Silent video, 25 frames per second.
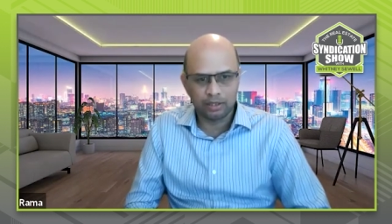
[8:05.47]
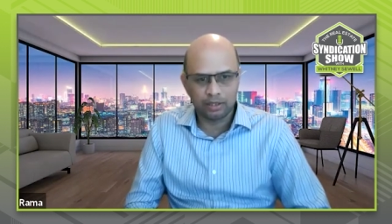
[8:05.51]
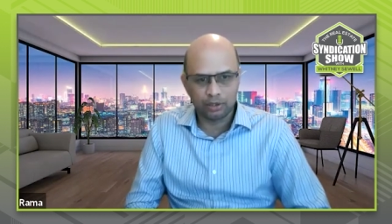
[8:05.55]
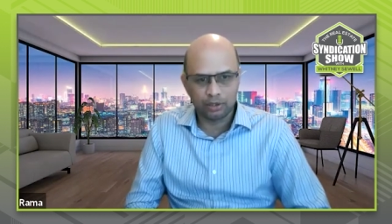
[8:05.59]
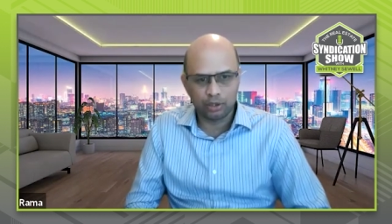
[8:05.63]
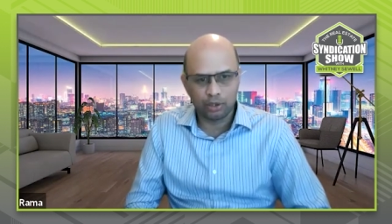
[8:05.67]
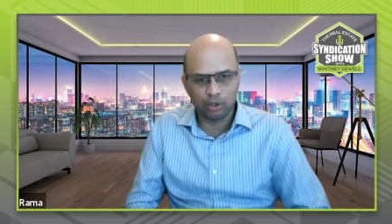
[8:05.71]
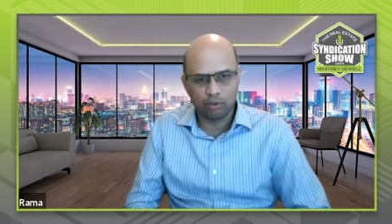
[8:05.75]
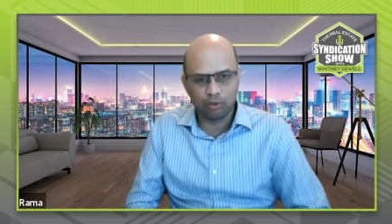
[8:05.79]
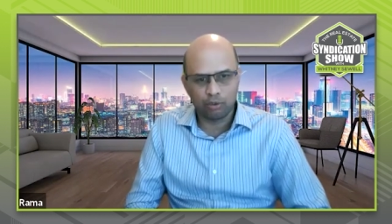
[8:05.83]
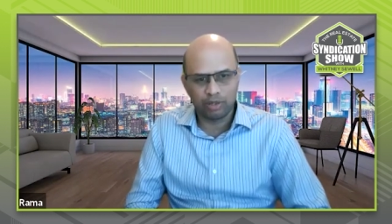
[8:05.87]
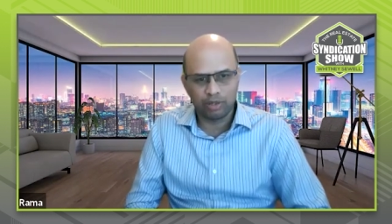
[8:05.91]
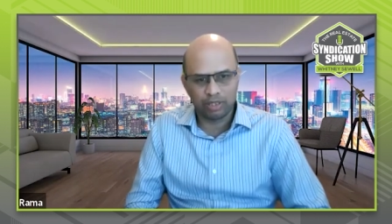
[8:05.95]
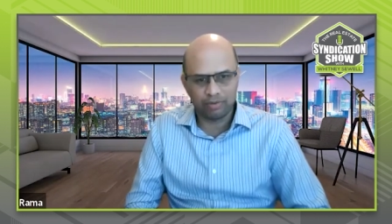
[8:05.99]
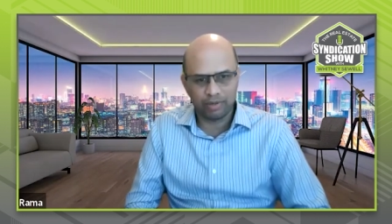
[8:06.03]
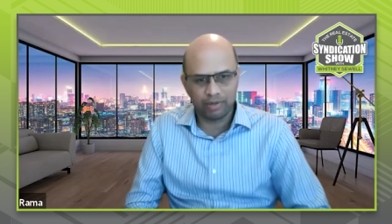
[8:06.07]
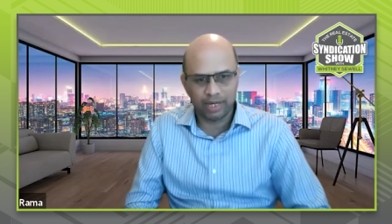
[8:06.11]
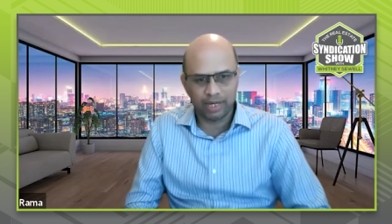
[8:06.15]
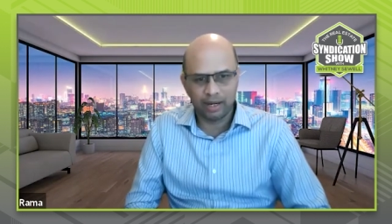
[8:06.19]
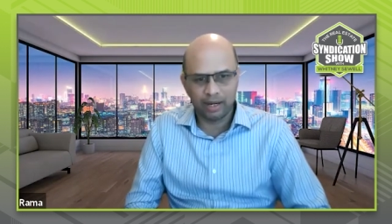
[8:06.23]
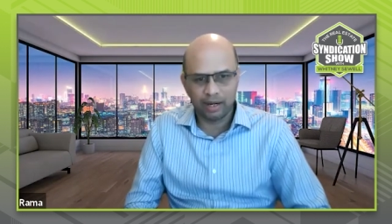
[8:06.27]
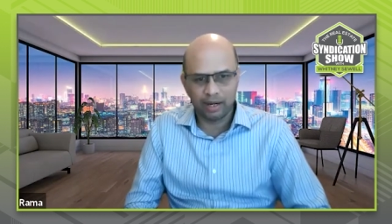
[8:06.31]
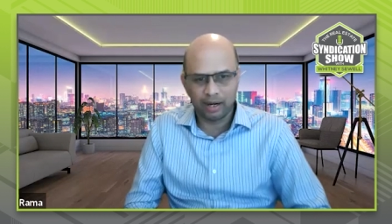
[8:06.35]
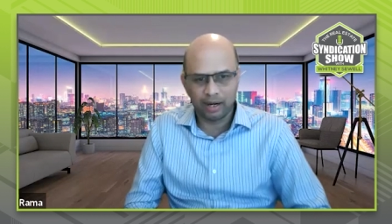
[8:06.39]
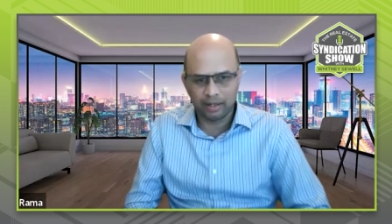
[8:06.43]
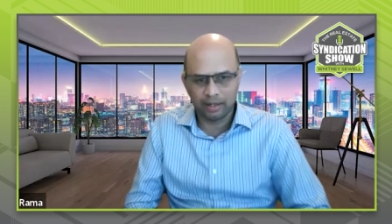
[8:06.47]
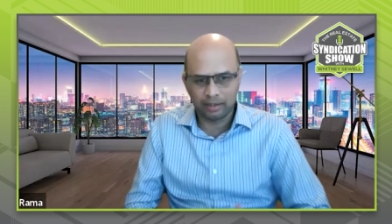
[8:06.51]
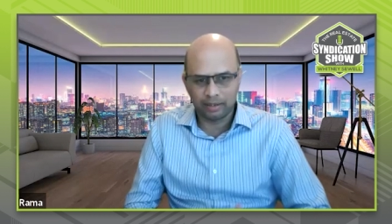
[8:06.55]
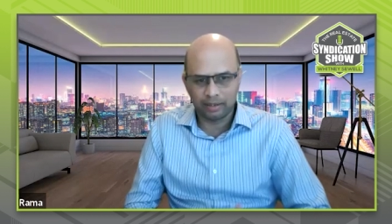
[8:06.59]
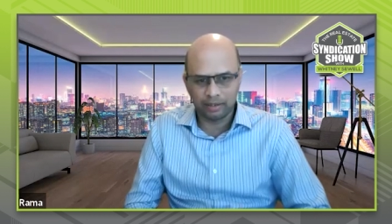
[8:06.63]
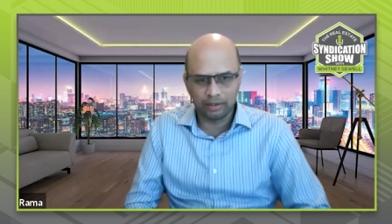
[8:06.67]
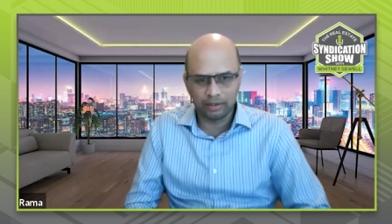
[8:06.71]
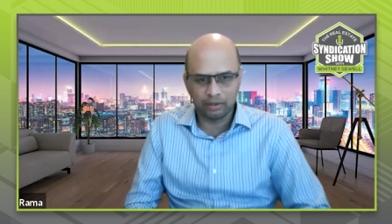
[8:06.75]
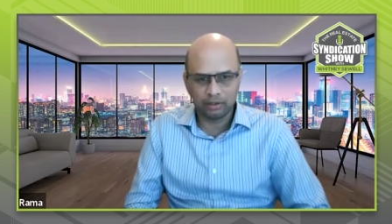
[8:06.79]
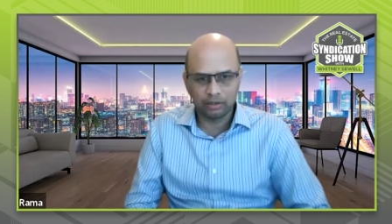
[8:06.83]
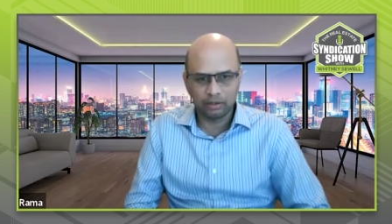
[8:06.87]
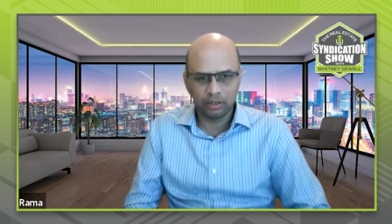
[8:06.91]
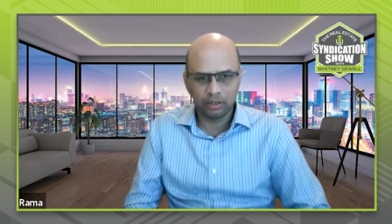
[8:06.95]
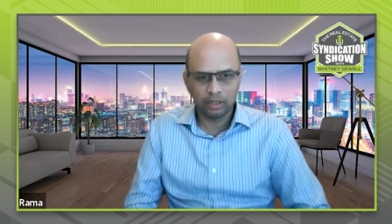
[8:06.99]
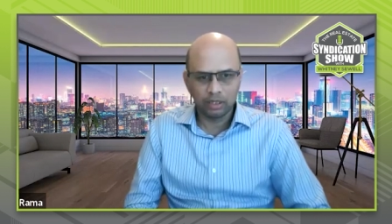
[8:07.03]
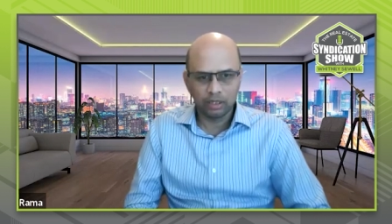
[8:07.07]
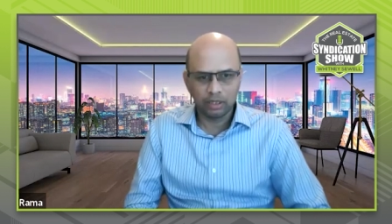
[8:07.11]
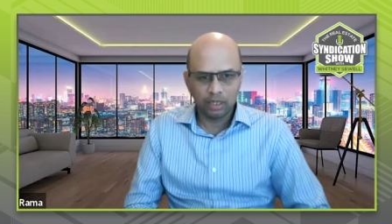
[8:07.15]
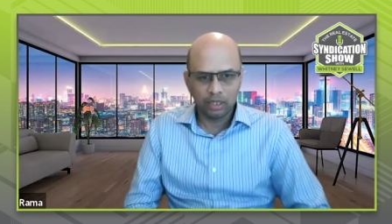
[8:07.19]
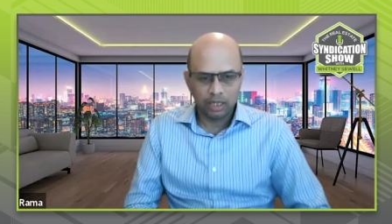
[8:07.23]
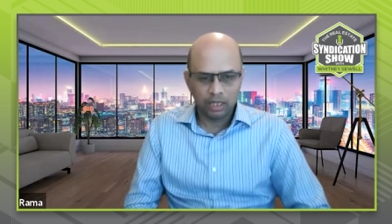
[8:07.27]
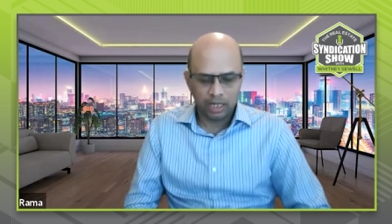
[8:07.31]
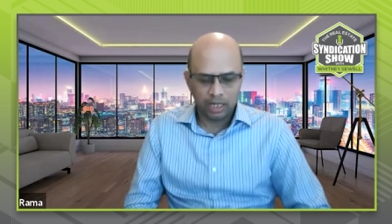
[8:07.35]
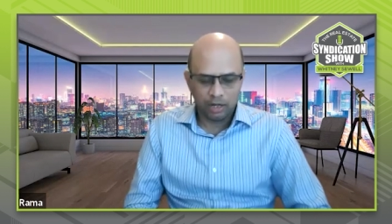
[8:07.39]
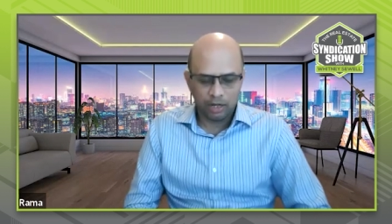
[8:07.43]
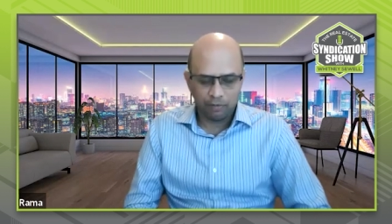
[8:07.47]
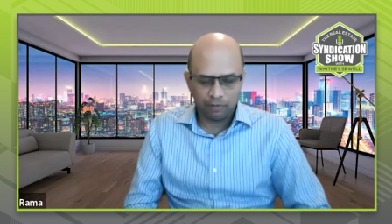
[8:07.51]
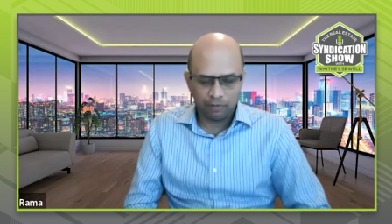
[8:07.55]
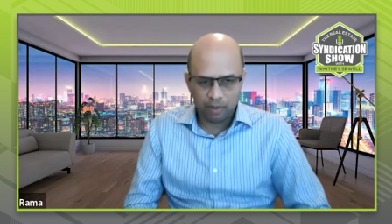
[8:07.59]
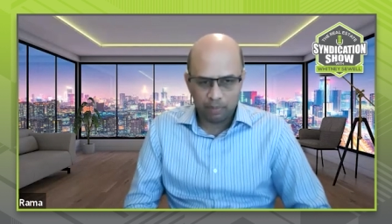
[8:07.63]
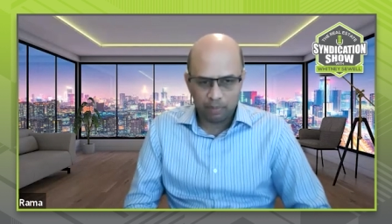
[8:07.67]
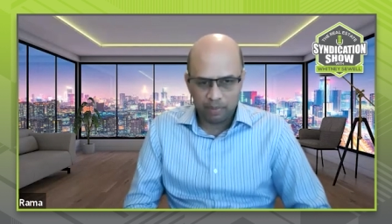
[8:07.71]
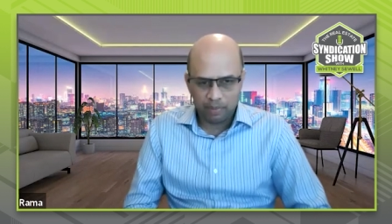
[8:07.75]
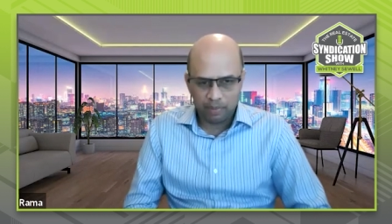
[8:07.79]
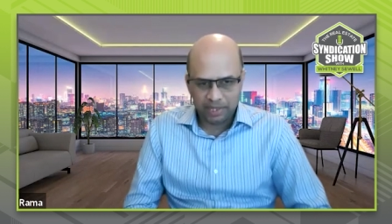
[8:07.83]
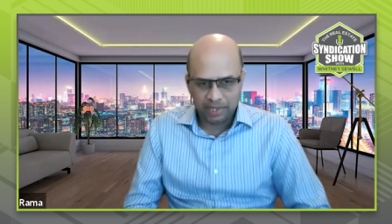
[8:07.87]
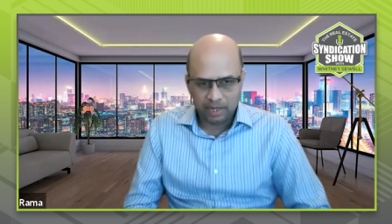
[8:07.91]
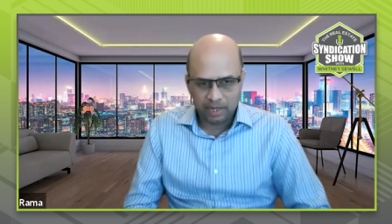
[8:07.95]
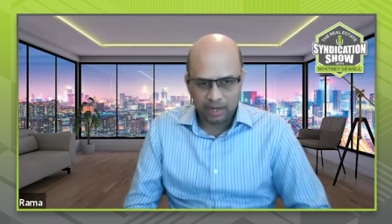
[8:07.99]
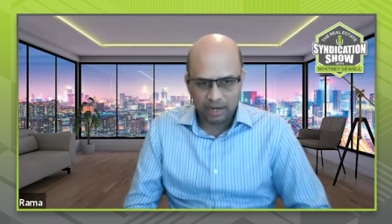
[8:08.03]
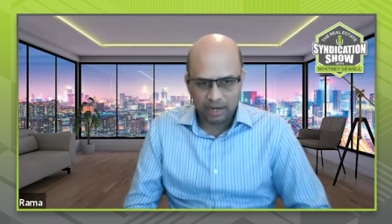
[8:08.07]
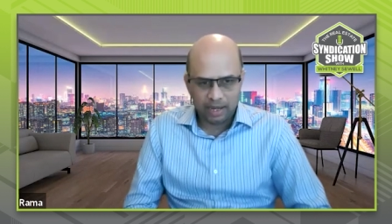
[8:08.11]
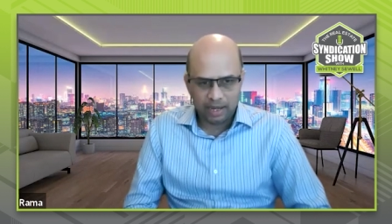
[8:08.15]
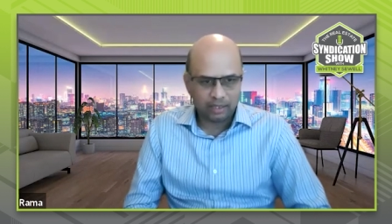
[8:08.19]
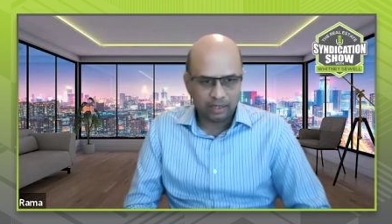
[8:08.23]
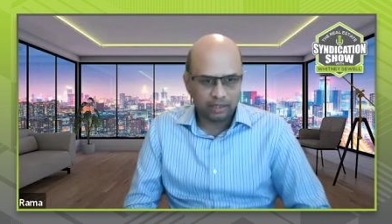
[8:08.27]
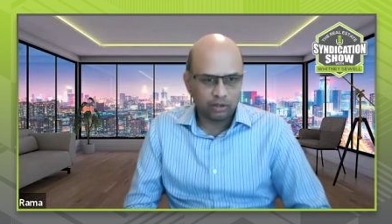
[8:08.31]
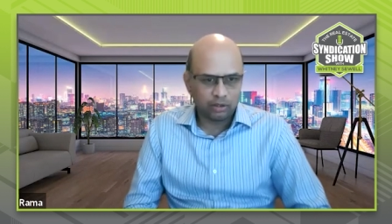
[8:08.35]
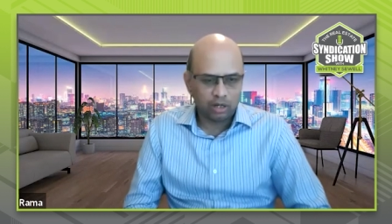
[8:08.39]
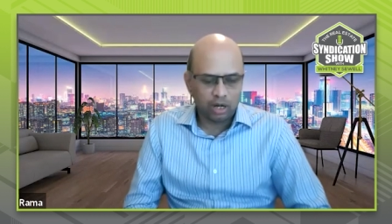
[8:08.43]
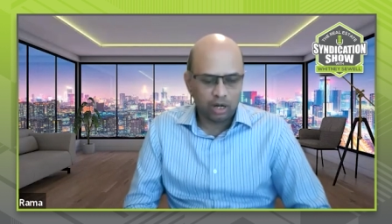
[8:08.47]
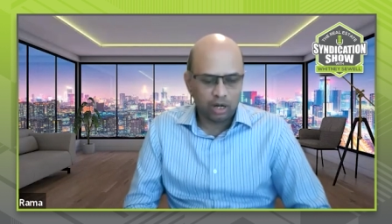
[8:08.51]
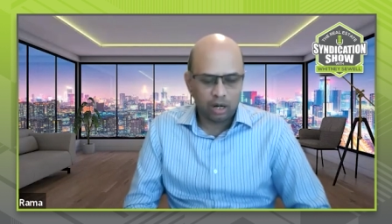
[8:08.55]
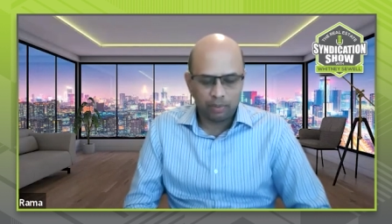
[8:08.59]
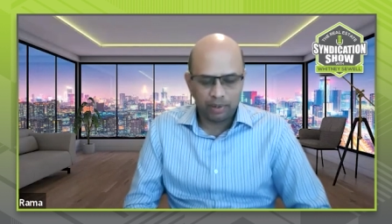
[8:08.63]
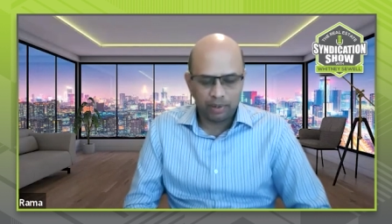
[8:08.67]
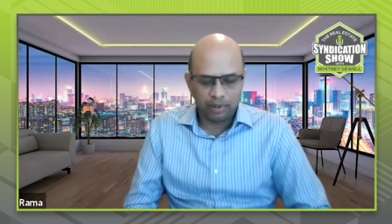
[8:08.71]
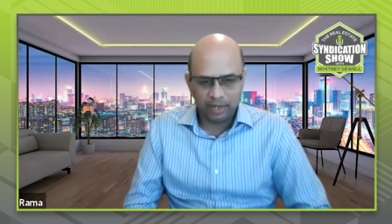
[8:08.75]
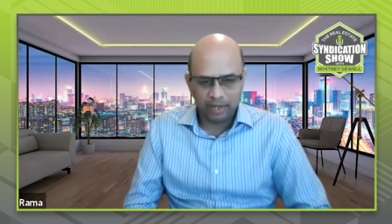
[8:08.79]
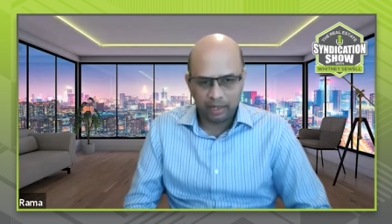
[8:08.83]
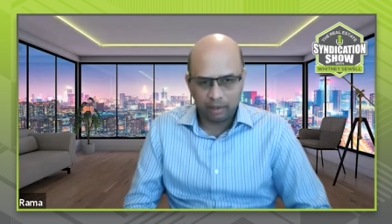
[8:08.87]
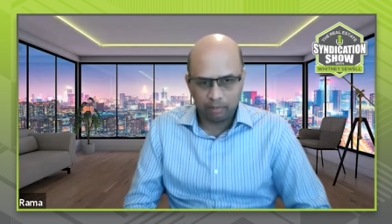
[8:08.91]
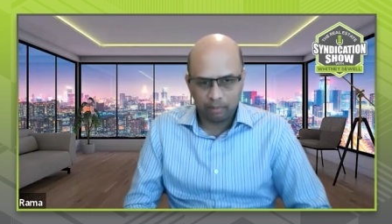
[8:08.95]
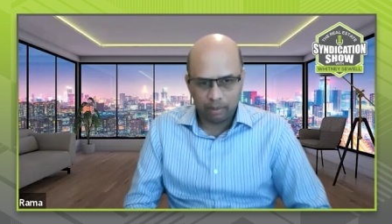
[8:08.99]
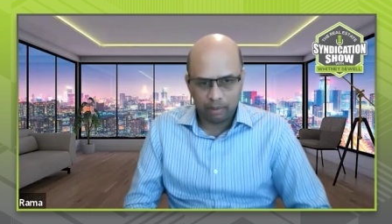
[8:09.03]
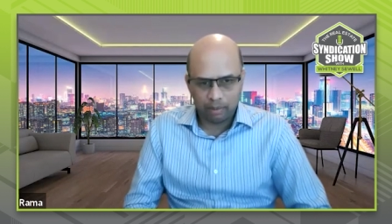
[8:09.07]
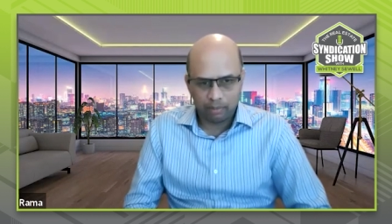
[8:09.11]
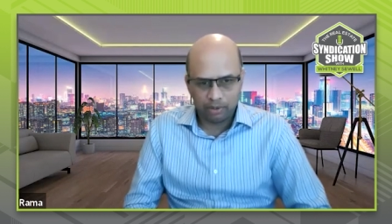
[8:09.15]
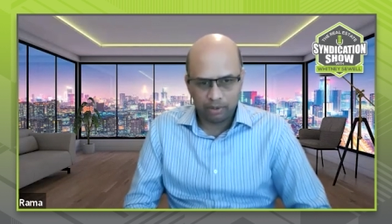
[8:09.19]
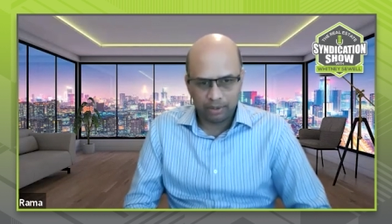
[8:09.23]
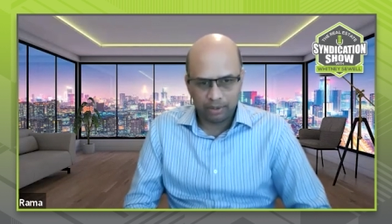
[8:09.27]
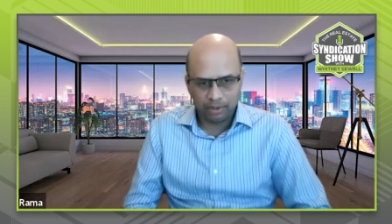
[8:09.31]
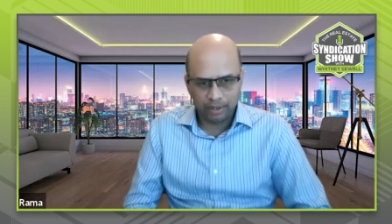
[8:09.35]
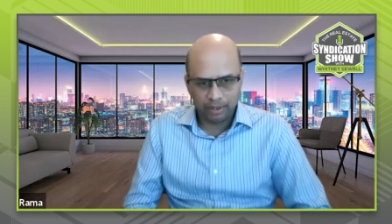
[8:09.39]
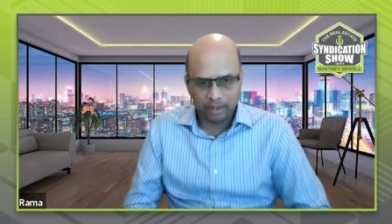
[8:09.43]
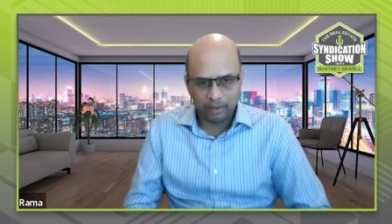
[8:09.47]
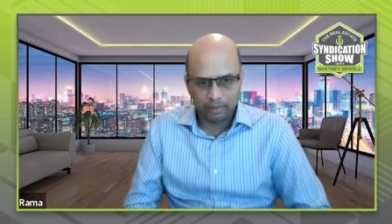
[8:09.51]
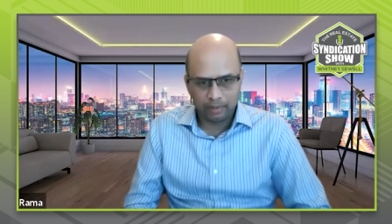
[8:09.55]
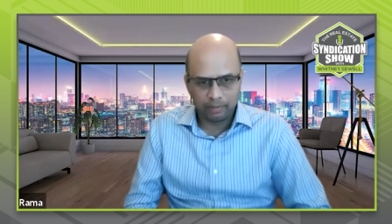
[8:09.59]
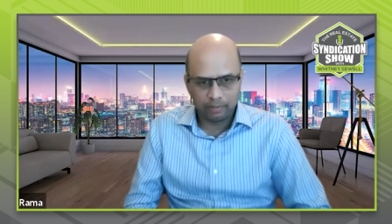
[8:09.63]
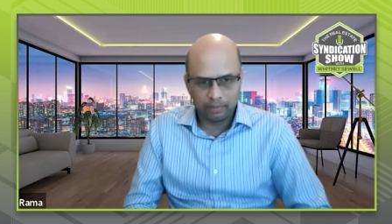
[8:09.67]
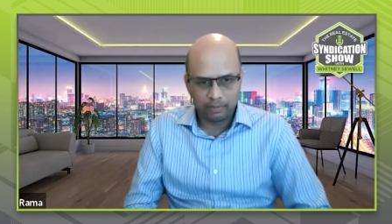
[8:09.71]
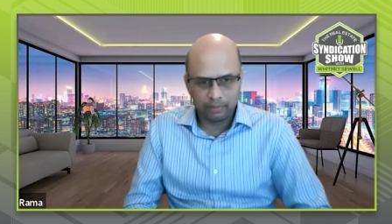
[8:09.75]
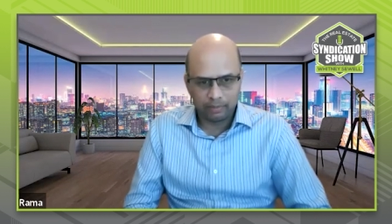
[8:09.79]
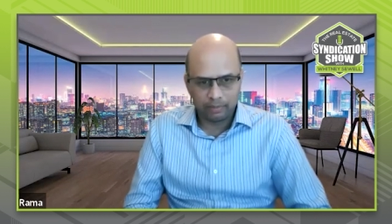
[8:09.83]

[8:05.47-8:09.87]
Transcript: So once we got, you know, information like, you know, operating memorandum